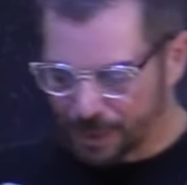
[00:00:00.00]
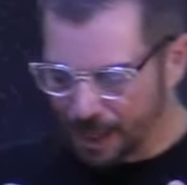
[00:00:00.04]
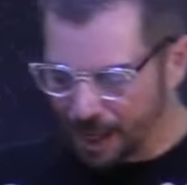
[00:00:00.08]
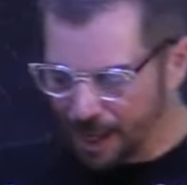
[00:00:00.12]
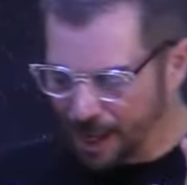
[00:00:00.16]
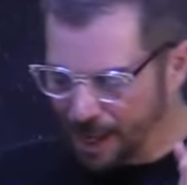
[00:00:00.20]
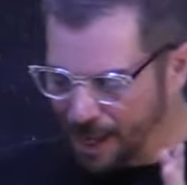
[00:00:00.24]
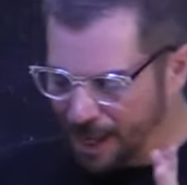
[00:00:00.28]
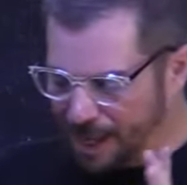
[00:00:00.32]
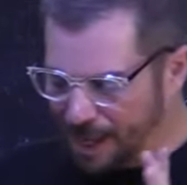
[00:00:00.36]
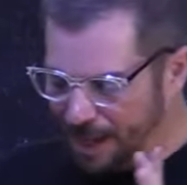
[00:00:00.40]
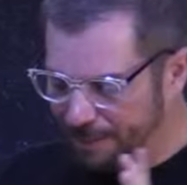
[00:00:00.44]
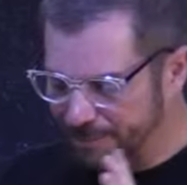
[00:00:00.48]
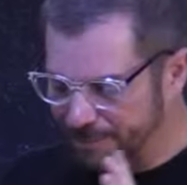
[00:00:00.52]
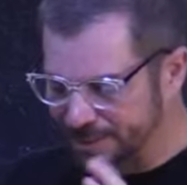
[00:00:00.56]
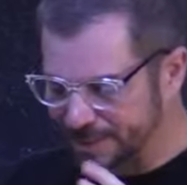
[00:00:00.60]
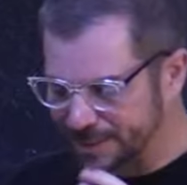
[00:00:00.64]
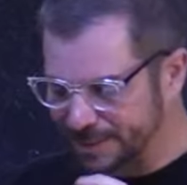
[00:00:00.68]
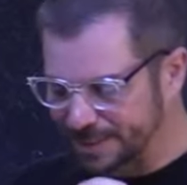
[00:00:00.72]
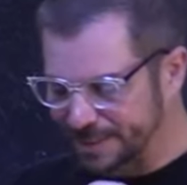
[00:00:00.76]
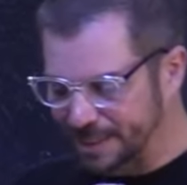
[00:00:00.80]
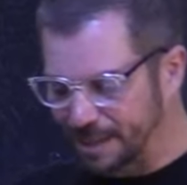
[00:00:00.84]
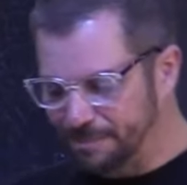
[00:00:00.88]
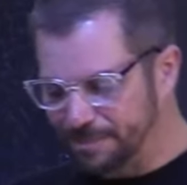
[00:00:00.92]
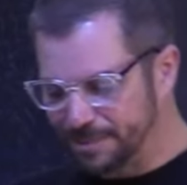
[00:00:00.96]
um,
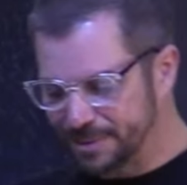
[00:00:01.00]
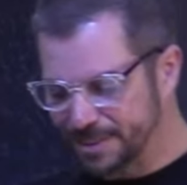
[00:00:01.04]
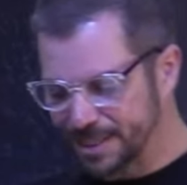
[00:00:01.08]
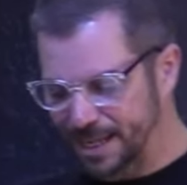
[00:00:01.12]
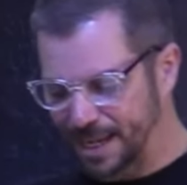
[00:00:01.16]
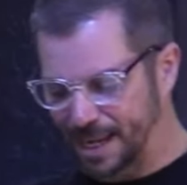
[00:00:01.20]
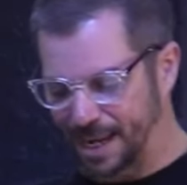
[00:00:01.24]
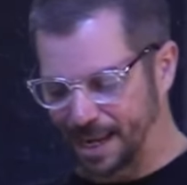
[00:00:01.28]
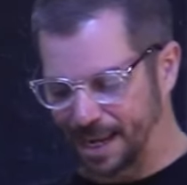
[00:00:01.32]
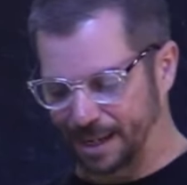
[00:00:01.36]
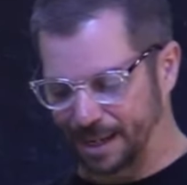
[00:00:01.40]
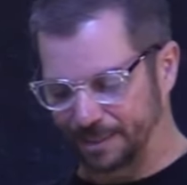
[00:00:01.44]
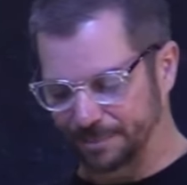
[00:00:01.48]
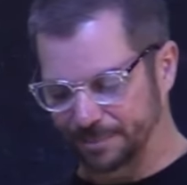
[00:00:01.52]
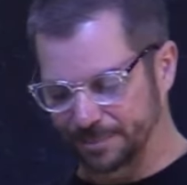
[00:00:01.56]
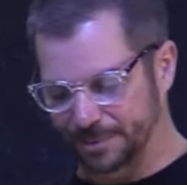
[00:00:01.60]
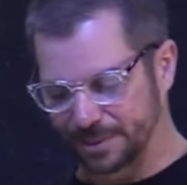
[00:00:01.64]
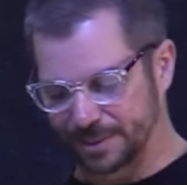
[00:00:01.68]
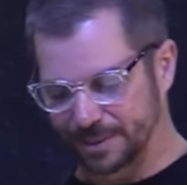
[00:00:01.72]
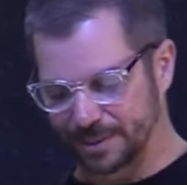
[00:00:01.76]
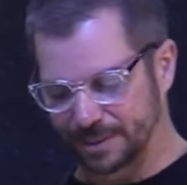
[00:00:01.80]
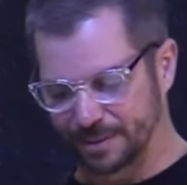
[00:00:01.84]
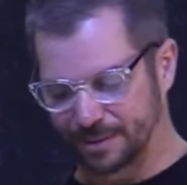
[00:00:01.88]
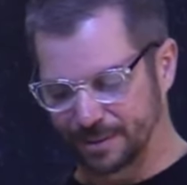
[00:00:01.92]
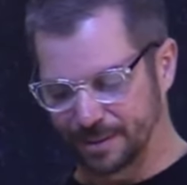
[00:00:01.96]

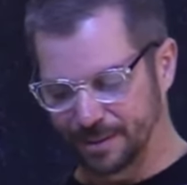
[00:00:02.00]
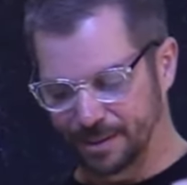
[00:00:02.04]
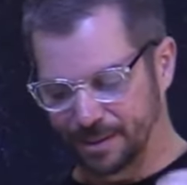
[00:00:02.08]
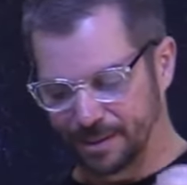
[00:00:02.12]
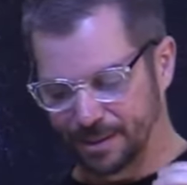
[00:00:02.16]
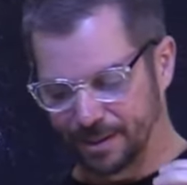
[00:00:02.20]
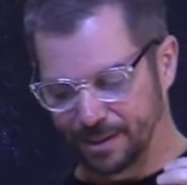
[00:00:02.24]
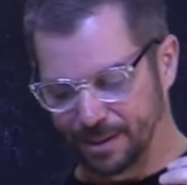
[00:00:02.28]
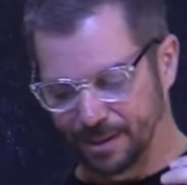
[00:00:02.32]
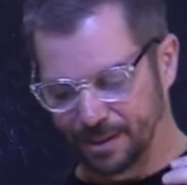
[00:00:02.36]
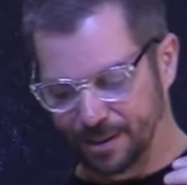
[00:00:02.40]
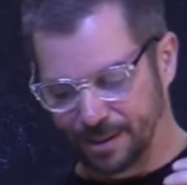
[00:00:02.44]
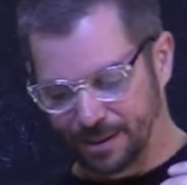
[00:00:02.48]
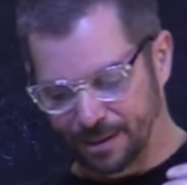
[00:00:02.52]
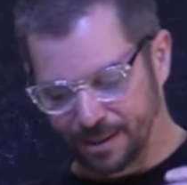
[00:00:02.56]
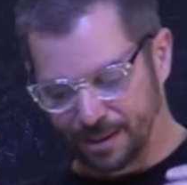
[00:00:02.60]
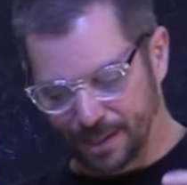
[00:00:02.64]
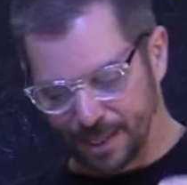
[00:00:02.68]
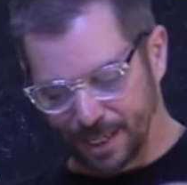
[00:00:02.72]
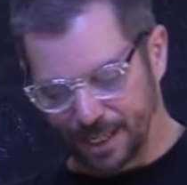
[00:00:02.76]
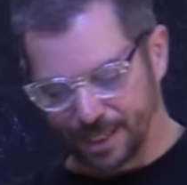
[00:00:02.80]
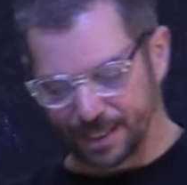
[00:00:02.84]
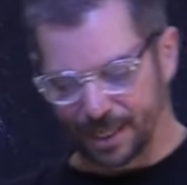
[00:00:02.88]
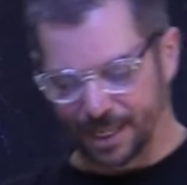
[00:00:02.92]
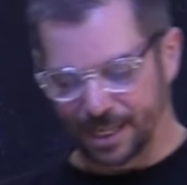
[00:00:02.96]
sometimes,
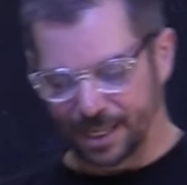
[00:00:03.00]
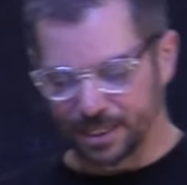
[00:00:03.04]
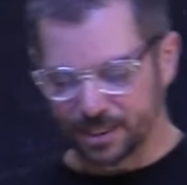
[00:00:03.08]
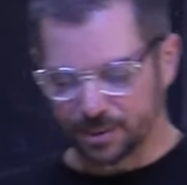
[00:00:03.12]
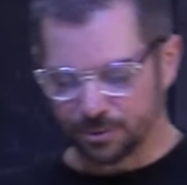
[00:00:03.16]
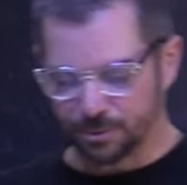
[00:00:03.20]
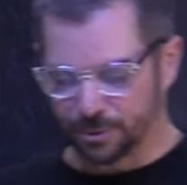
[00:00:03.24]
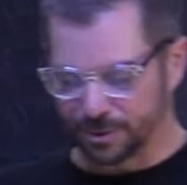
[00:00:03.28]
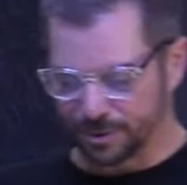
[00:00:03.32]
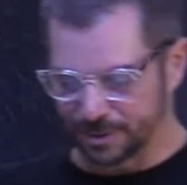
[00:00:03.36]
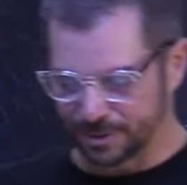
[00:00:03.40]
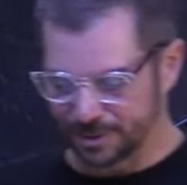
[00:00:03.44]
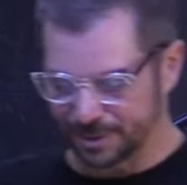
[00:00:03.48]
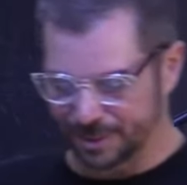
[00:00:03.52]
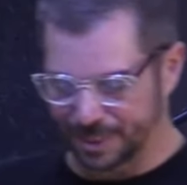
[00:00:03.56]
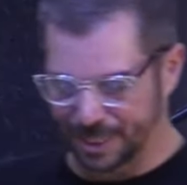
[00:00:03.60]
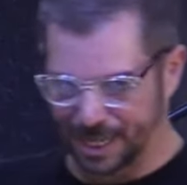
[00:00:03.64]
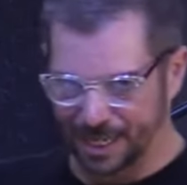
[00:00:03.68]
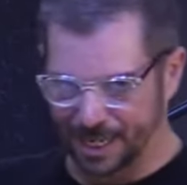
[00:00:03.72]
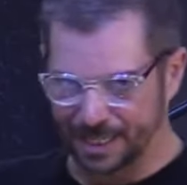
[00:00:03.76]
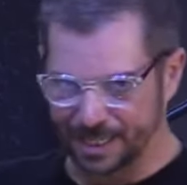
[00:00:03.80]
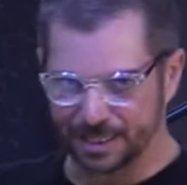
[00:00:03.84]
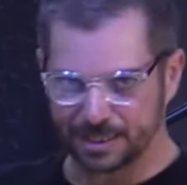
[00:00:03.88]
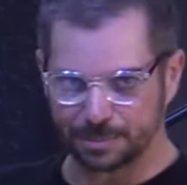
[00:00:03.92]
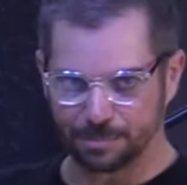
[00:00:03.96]
in Israel's
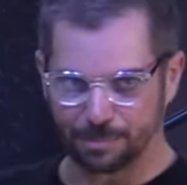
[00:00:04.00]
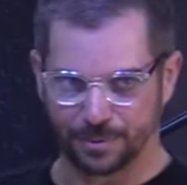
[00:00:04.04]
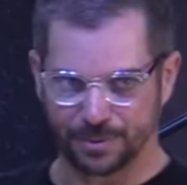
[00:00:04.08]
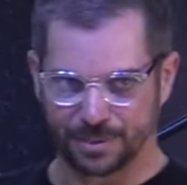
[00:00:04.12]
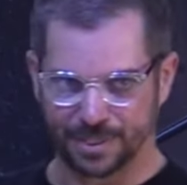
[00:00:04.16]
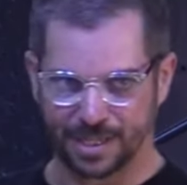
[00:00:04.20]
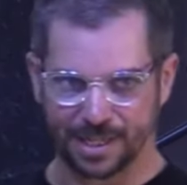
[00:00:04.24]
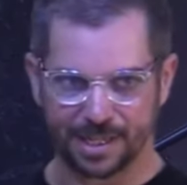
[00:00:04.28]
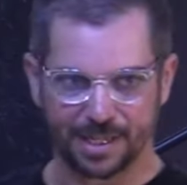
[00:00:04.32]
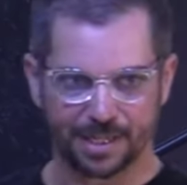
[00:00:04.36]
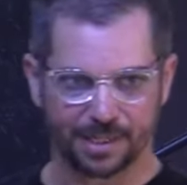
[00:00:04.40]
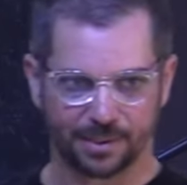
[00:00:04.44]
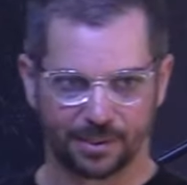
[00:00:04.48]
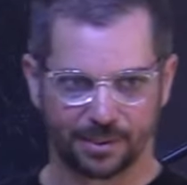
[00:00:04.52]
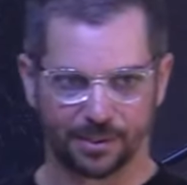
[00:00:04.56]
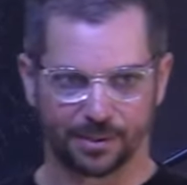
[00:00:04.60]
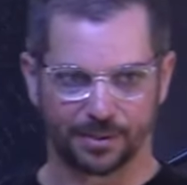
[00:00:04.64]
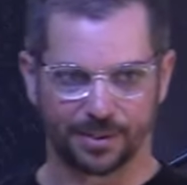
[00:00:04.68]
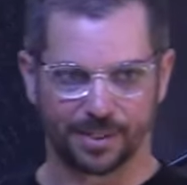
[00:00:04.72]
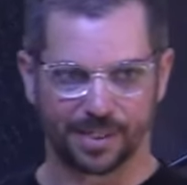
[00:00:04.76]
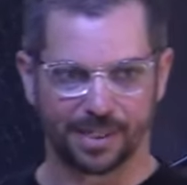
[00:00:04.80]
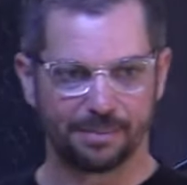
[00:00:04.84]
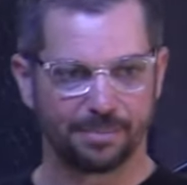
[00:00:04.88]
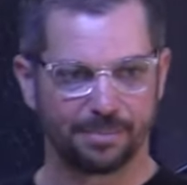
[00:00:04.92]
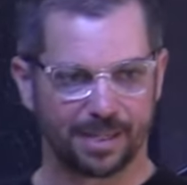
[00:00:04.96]
case
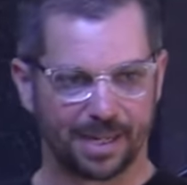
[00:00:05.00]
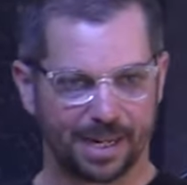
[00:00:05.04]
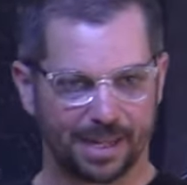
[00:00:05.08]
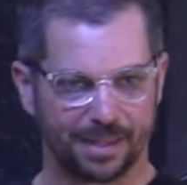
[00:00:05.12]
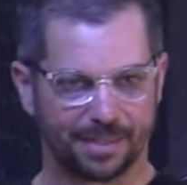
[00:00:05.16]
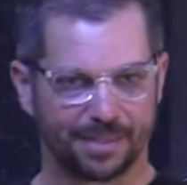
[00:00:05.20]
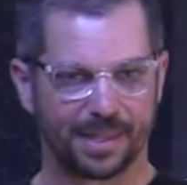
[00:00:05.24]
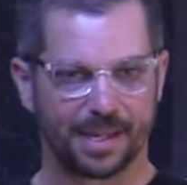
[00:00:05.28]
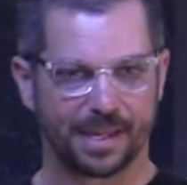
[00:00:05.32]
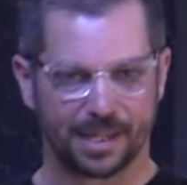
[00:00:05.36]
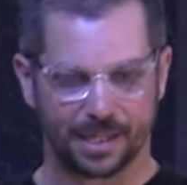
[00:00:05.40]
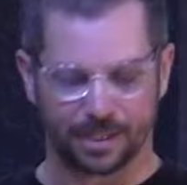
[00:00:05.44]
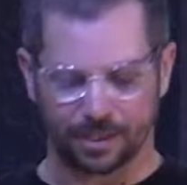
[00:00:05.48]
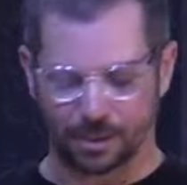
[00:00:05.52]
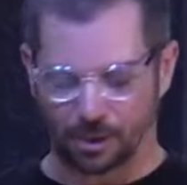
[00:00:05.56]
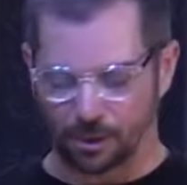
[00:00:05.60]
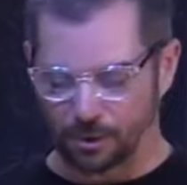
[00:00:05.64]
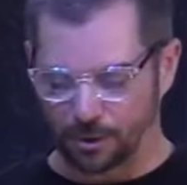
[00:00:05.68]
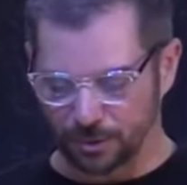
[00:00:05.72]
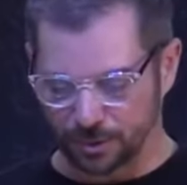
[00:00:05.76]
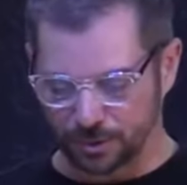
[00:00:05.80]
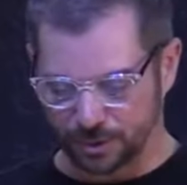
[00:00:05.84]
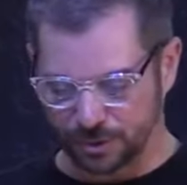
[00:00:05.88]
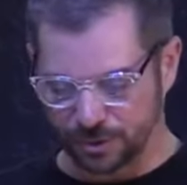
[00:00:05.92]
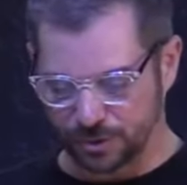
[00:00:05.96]
particularly, but I think in
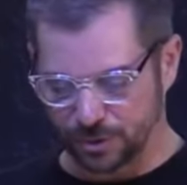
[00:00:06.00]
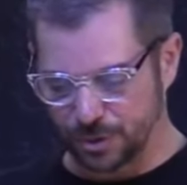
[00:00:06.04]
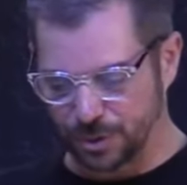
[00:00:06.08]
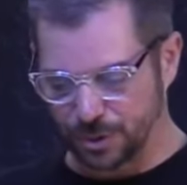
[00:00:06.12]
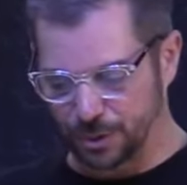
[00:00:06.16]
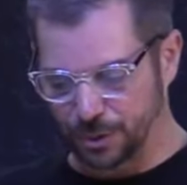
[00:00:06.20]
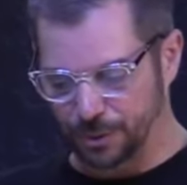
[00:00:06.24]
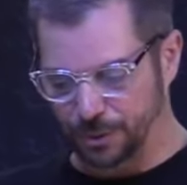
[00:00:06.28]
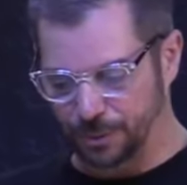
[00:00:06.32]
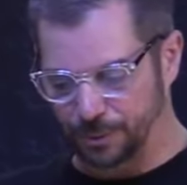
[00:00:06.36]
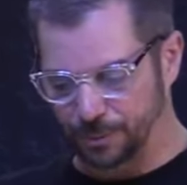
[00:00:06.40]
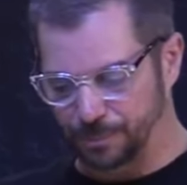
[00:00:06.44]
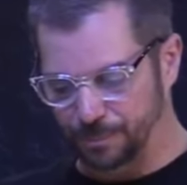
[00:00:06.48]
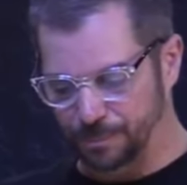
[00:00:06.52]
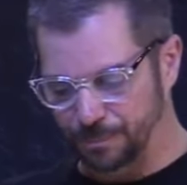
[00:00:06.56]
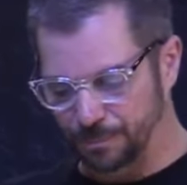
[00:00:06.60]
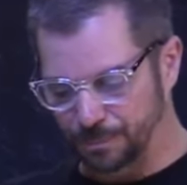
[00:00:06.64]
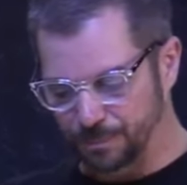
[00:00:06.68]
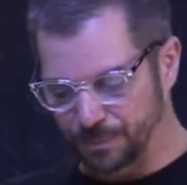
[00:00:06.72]
ours too,